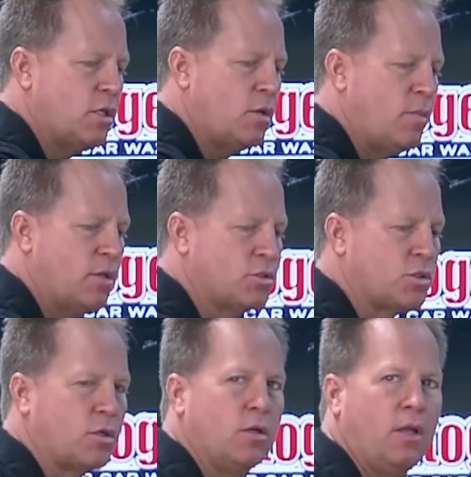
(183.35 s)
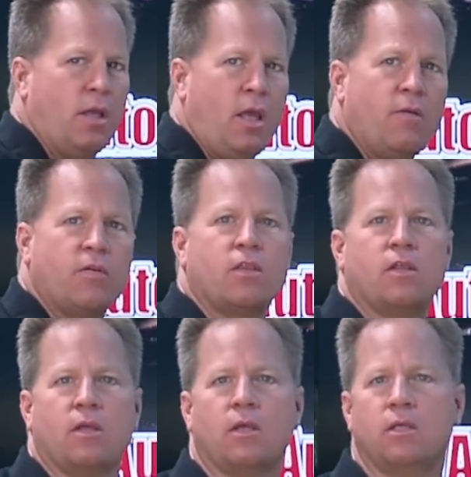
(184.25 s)
going to make sure
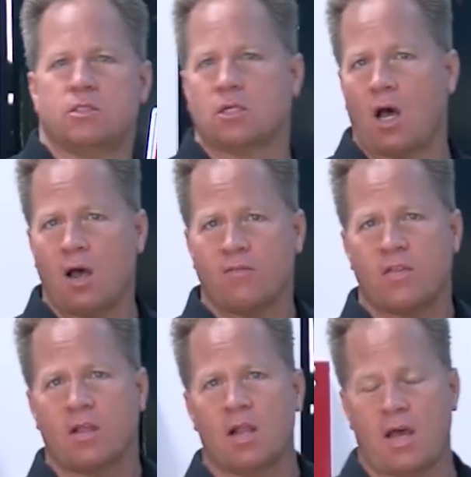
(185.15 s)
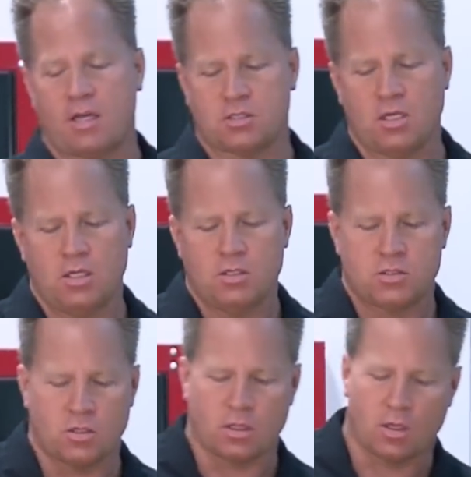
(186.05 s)
everything is off the glass
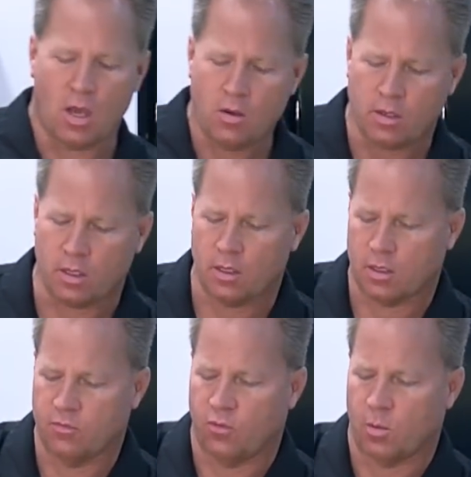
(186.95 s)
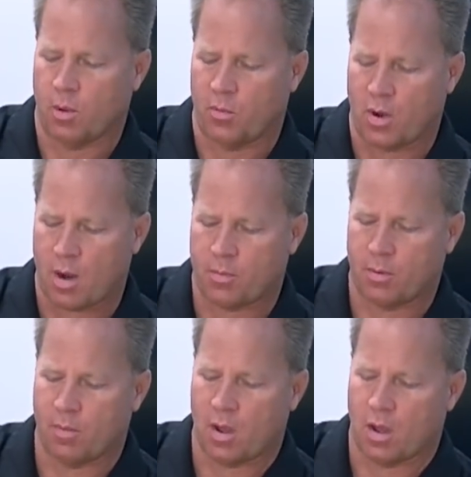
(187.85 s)
so the coating can form a proper
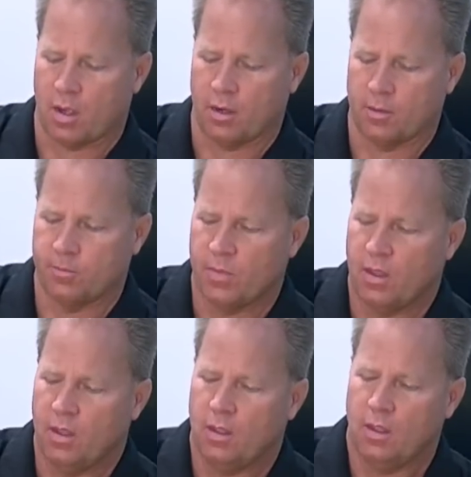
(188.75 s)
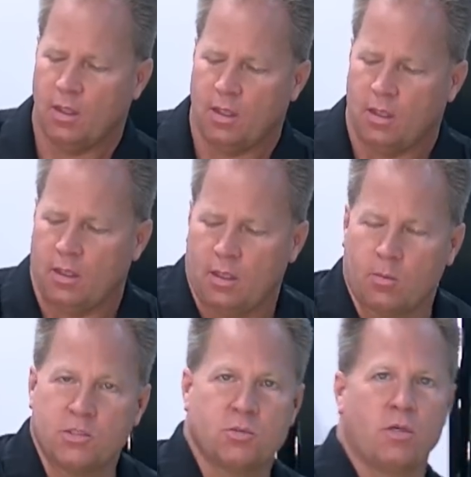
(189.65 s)
bond. And
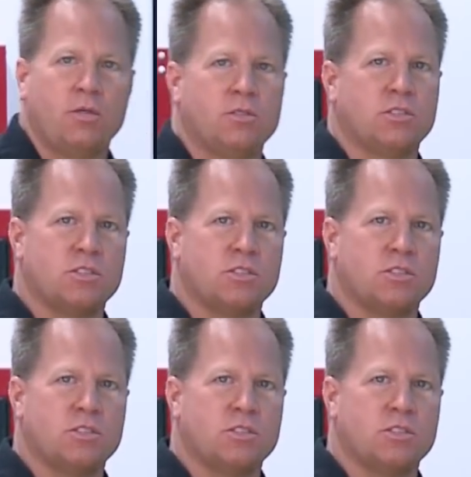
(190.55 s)
what you want to do is